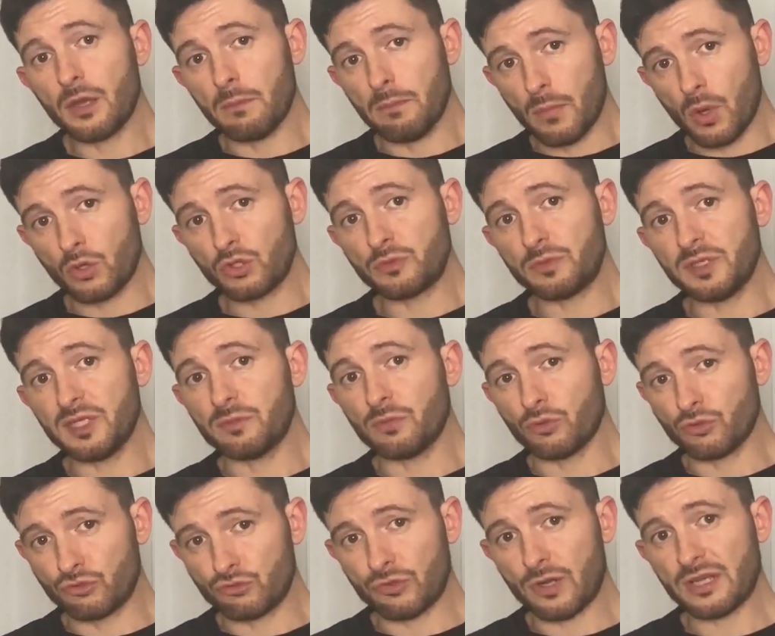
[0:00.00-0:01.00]
Most people
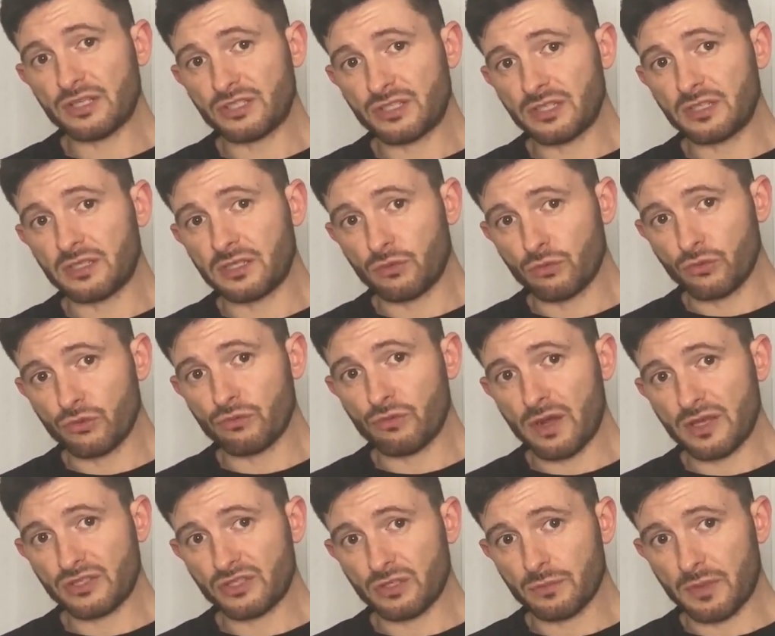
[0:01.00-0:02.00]
drastically
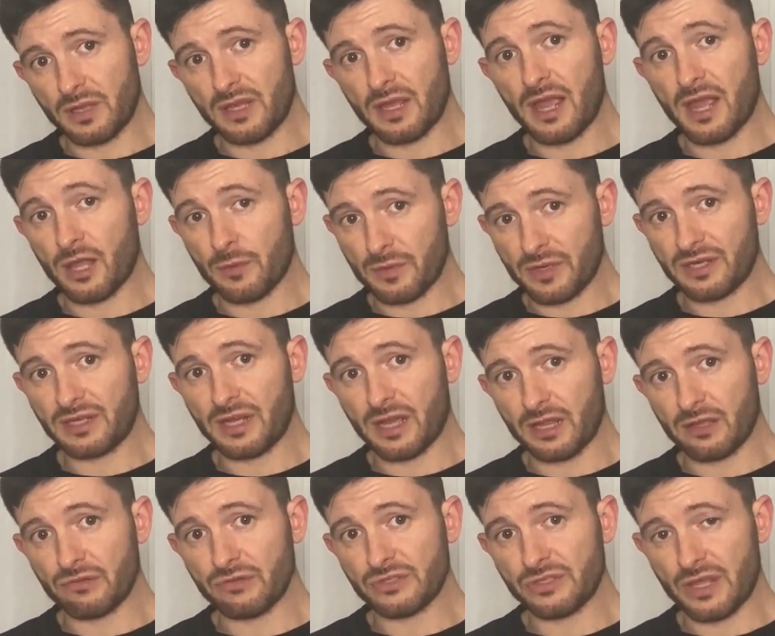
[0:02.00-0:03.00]
underestimate how many
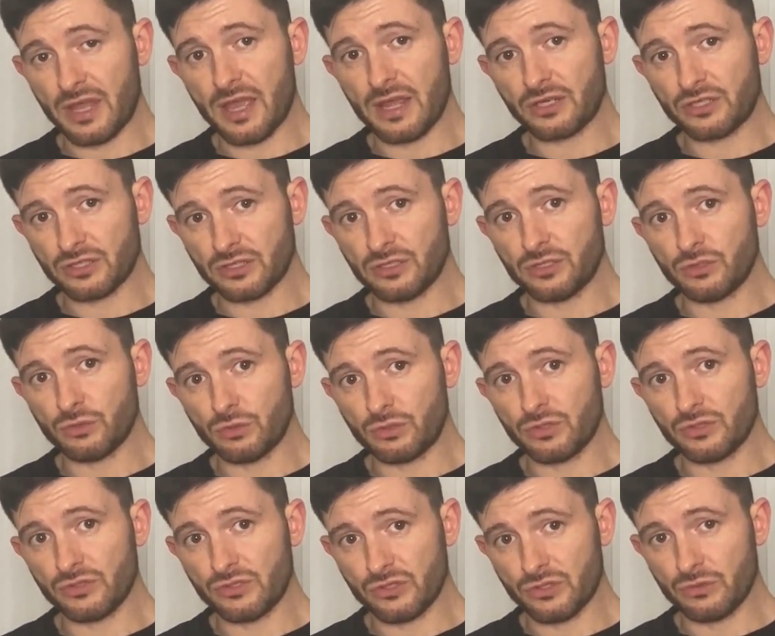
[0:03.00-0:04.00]
calories they actually do
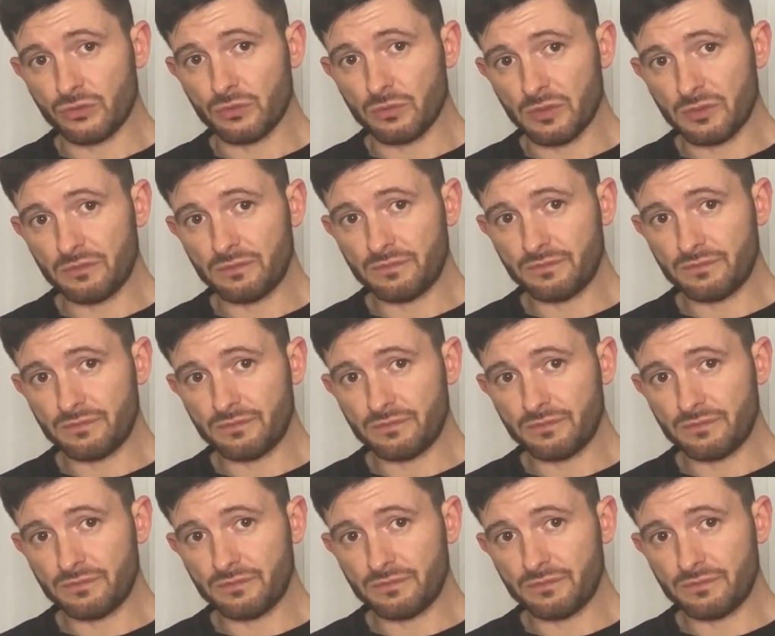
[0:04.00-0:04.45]
consume.